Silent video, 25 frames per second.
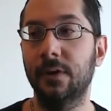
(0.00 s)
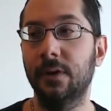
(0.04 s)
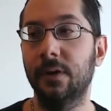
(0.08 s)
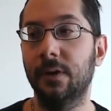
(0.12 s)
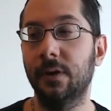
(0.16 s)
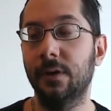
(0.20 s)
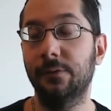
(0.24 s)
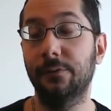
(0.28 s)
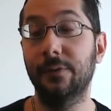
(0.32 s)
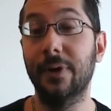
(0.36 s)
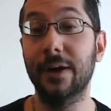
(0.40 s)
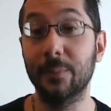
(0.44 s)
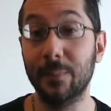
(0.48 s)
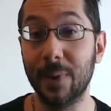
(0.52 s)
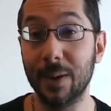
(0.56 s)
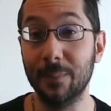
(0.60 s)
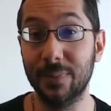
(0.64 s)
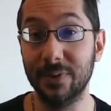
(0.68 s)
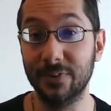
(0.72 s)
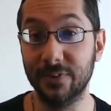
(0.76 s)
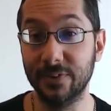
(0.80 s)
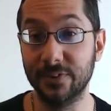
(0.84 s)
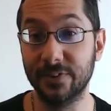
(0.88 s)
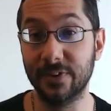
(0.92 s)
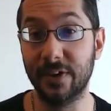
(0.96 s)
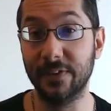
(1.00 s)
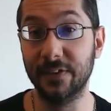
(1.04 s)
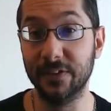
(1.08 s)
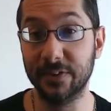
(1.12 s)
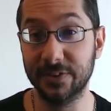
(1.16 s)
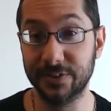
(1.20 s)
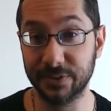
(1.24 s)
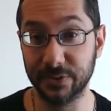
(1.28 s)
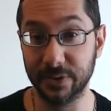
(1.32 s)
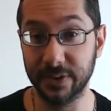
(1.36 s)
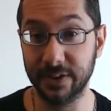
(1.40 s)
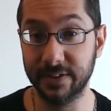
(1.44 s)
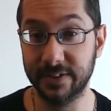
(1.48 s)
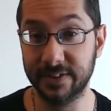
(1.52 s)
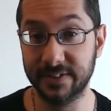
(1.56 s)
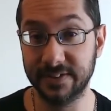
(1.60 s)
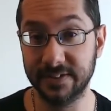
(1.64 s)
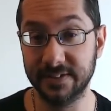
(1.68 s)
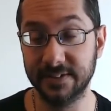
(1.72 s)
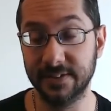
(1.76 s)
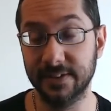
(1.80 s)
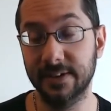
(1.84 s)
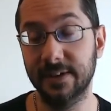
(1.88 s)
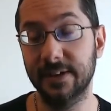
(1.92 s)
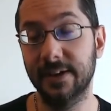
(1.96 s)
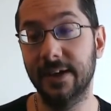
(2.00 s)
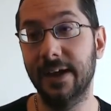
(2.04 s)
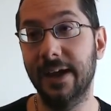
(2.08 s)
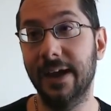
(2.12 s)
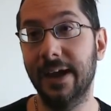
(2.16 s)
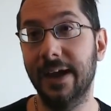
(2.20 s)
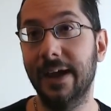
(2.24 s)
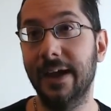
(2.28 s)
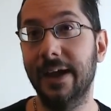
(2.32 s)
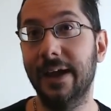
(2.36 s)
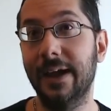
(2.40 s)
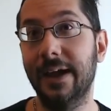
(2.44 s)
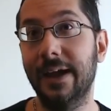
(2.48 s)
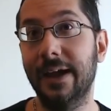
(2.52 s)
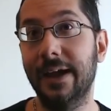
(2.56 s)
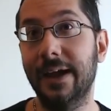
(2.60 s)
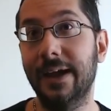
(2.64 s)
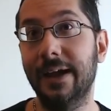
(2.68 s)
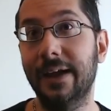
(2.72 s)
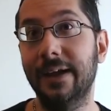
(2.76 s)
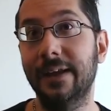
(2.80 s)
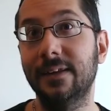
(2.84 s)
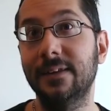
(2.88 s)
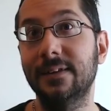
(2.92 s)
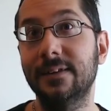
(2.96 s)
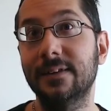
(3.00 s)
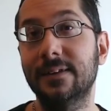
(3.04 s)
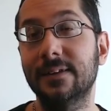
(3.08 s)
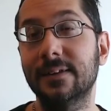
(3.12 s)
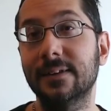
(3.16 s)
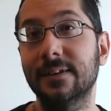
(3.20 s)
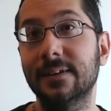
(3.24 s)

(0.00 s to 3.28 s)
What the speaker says: running my business on the streets. And